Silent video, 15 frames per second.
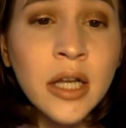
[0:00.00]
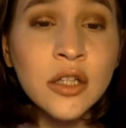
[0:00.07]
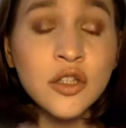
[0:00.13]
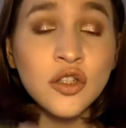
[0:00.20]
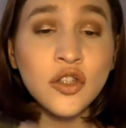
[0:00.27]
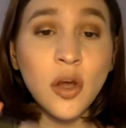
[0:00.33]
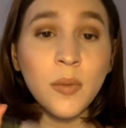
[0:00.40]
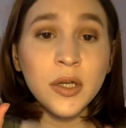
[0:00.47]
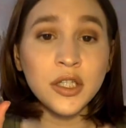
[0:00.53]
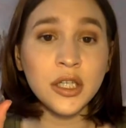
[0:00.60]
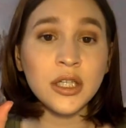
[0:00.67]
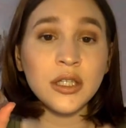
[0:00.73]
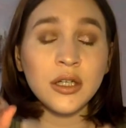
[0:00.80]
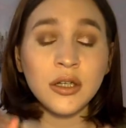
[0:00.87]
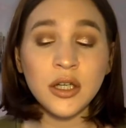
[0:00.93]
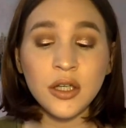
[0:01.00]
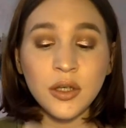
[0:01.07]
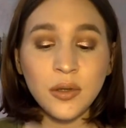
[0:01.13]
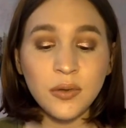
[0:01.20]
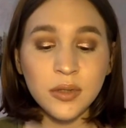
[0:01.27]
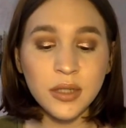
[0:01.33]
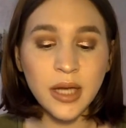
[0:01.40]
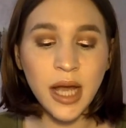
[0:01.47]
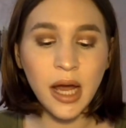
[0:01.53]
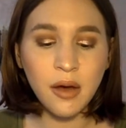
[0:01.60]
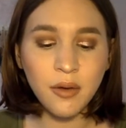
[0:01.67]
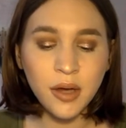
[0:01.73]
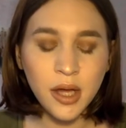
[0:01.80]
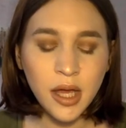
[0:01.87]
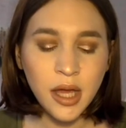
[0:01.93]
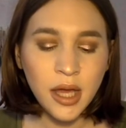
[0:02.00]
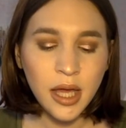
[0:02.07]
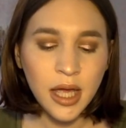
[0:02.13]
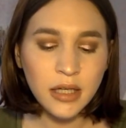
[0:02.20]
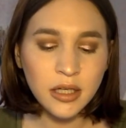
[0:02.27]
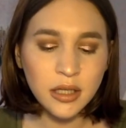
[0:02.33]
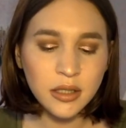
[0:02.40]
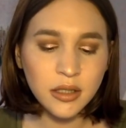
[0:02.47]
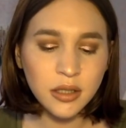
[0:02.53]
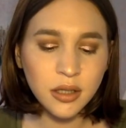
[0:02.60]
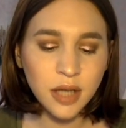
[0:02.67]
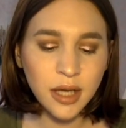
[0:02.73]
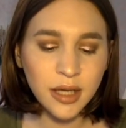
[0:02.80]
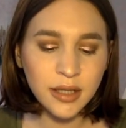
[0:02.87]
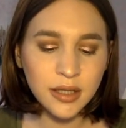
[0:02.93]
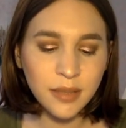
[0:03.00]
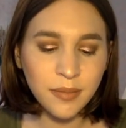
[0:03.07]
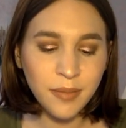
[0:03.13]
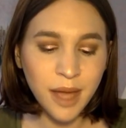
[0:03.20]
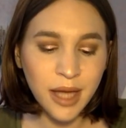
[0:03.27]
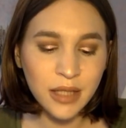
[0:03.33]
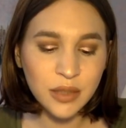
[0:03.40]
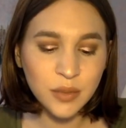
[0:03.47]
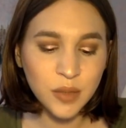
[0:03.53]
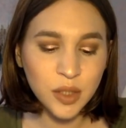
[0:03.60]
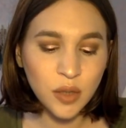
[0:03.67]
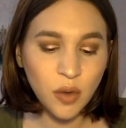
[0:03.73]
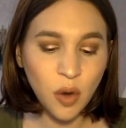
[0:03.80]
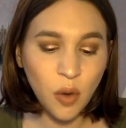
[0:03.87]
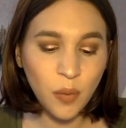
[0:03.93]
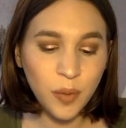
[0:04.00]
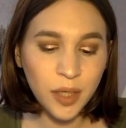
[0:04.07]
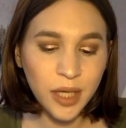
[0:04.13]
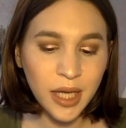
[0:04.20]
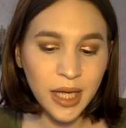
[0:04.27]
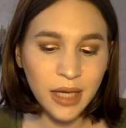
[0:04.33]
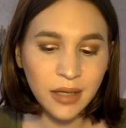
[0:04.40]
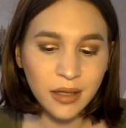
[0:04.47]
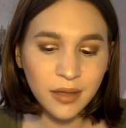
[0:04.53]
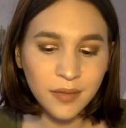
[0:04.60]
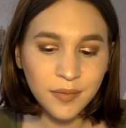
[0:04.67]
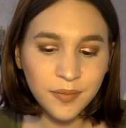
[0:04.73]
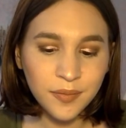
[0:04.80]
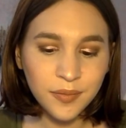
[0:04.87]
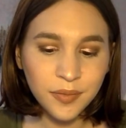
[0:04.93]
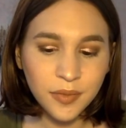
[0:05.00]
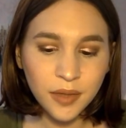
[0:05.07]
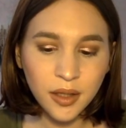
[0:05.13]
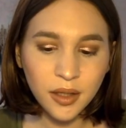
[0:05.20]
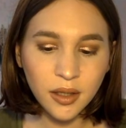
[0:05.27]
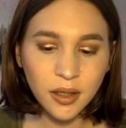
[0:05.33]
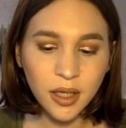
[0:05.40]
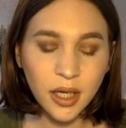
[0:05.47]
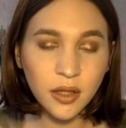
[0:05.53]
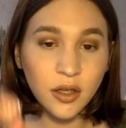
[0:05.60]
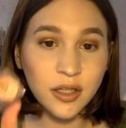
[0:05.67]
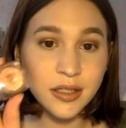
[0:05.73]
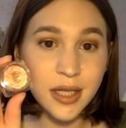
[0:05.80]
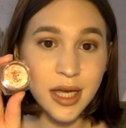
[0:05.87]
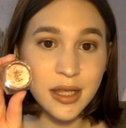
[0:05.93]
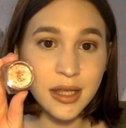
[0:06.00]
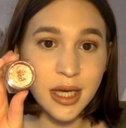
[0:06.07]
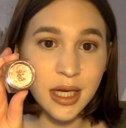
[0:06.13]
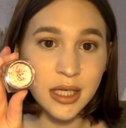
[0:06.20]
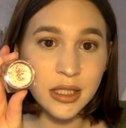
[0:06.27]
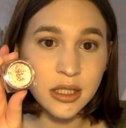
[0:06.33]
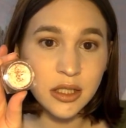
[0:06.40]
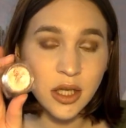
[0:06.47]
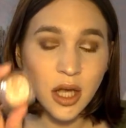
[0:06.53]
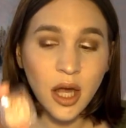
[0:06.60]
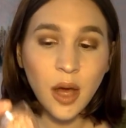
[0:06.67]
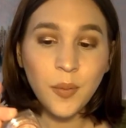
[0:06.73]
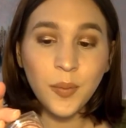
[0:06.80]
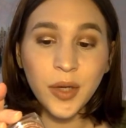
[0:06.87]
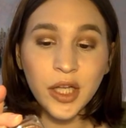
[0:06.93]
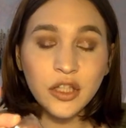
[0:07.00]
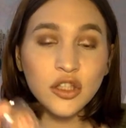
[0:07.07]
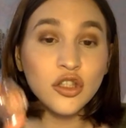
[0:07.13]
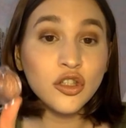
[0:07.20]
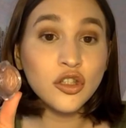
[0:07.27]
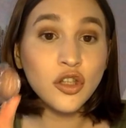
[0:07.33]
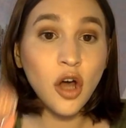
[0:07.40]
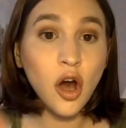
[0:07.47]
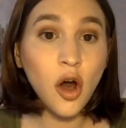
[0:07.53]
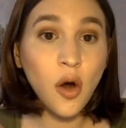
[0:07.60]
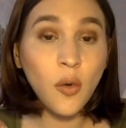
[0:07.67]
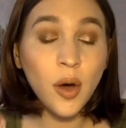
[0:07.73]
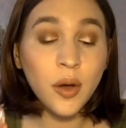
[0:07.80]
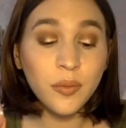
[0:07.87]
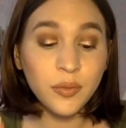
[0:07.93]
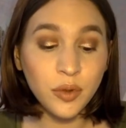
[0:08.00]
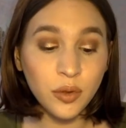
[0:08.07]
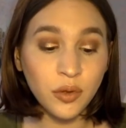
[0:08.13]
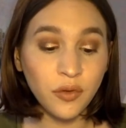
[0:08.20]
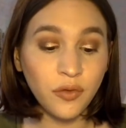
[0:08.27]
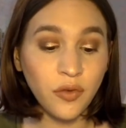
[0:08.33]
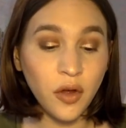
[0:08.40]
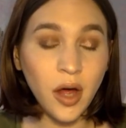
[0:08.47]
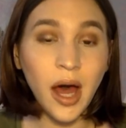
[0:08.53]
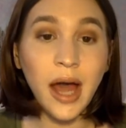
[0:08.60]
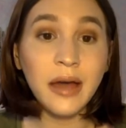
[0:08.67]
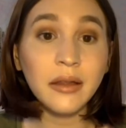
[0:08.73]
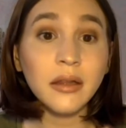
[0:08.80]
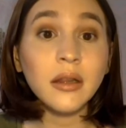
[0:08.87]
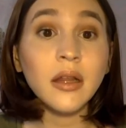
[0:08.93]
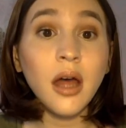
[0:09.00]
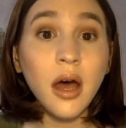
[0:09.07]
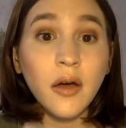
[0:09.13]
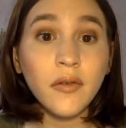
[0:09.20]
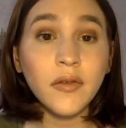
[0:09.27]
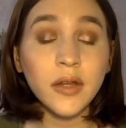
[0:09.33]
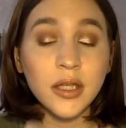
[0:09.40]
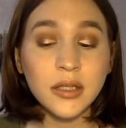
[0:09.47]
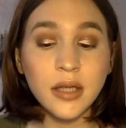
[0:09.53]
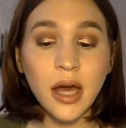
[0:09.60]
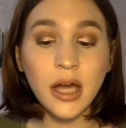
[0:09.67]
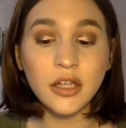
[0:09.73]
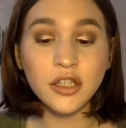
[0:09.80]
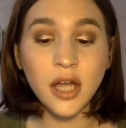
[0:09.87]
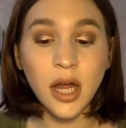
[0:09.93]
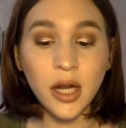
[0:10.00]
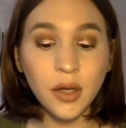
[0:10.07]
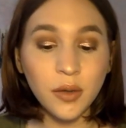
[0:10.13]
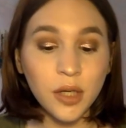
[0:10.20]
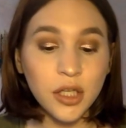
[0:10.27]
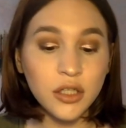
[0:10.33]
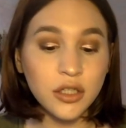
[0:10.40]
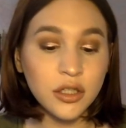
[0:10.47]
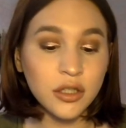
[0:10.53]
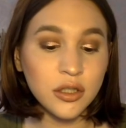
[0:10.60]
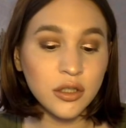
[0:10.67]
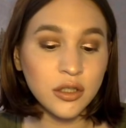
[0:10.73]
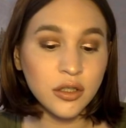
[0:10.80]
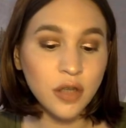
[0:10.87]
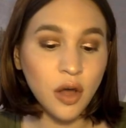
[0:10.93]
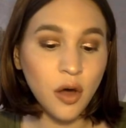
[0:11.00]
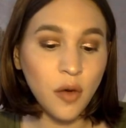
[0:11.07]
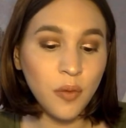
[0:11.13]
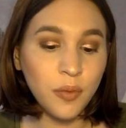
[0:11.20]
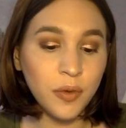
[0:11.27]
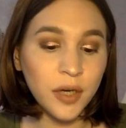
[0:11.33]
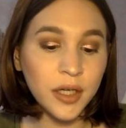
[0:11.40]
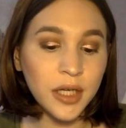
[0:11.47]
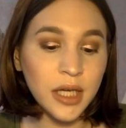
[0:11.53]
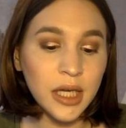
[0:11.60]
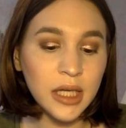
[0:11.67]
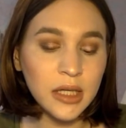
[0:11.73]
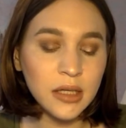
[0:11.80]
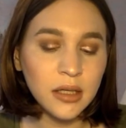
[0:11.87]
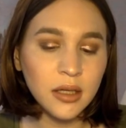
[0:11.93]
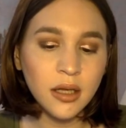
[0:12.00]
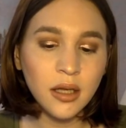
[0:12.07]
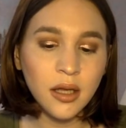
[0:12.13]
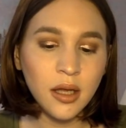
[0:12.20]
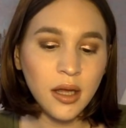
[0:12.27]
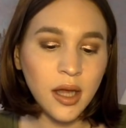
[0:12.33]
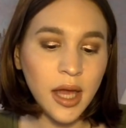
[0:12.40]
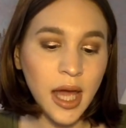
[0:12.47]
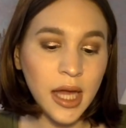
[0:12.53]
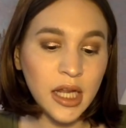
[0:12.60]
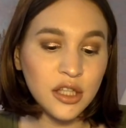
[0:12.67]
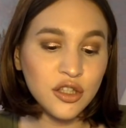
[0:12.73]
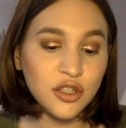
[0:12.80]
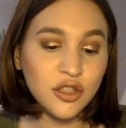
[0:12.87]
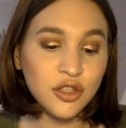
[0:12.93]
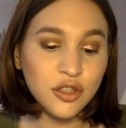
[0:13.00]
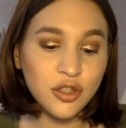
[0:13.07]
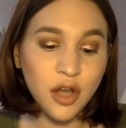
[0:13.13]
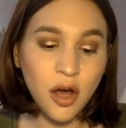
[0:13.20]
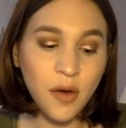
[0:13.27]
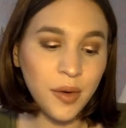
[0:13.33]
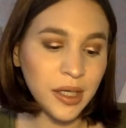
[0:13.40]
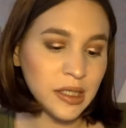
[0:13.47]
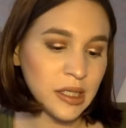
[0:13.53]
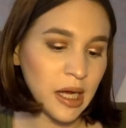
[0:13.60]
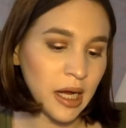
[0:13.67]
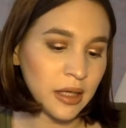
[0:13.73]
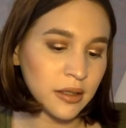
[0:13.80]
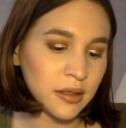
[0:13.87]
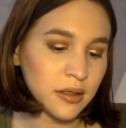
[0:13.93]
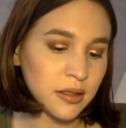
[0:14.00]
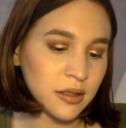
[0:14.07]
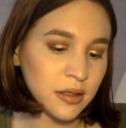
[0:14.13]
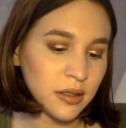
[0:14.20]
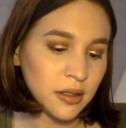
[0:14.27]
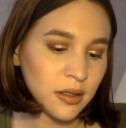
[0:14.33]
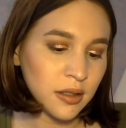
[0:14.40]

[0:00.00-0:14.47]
it's so much easier to use now. It does look like it's a mess when you open it. It looks like this. But it's so beautiful. I love this eyeshadow. It's just so pretty. And it's so intense.